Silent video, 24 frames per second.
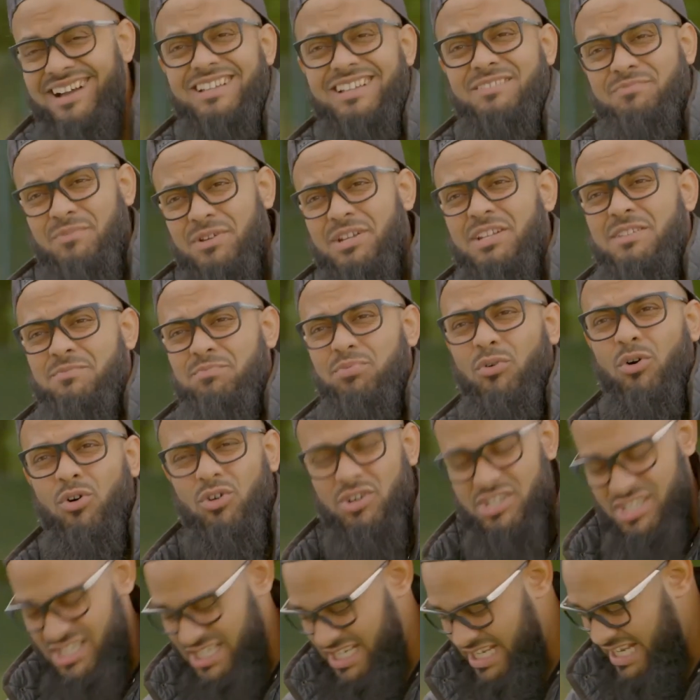Yasmin is
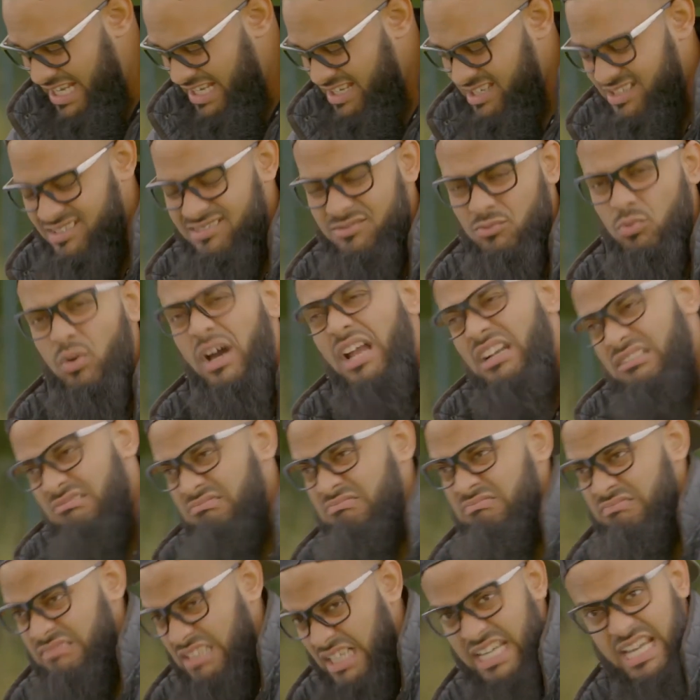poor, G. Well,
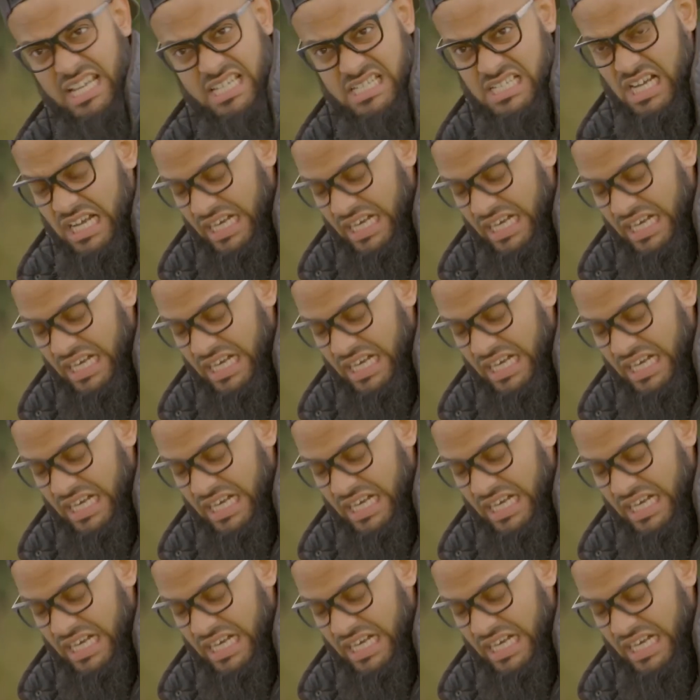her kids